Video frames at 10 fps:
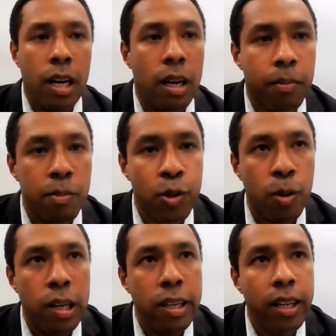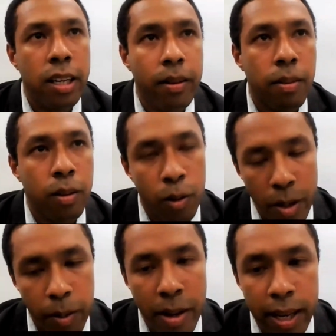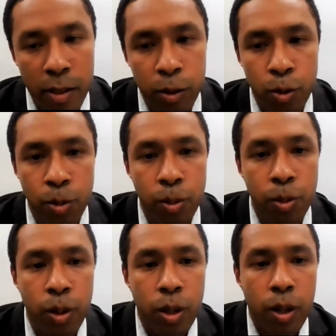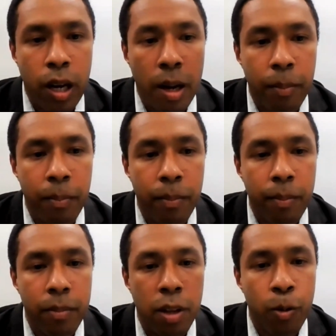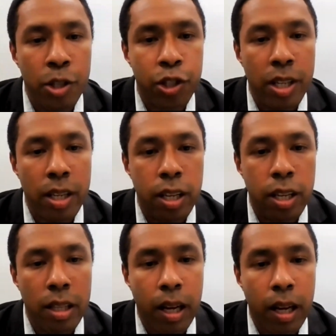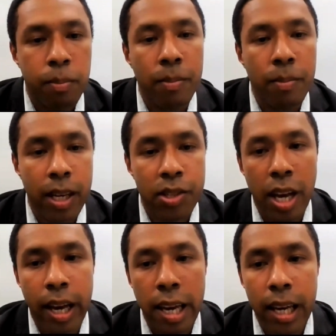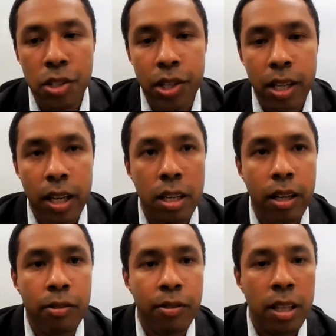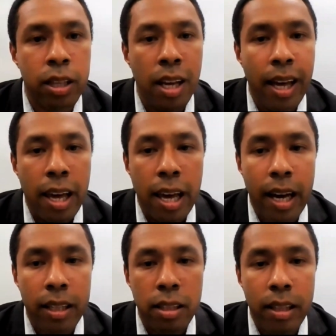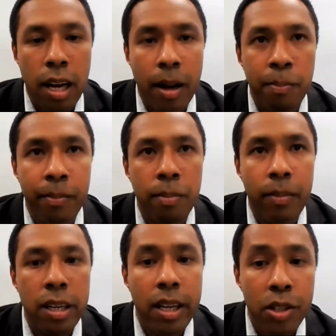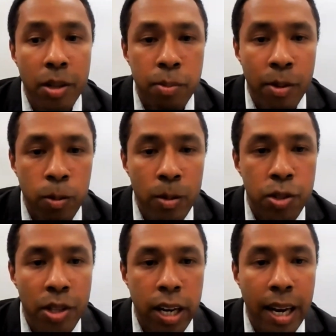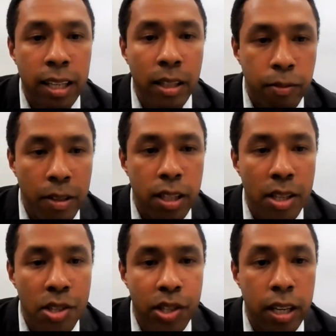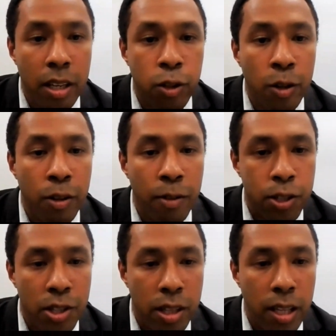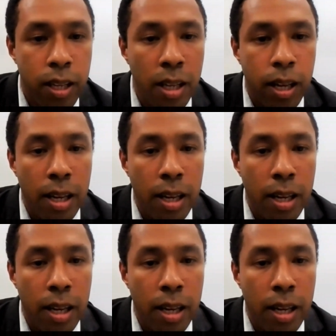Going back to the question that, yes, engaging in different leadership roles and activities in university,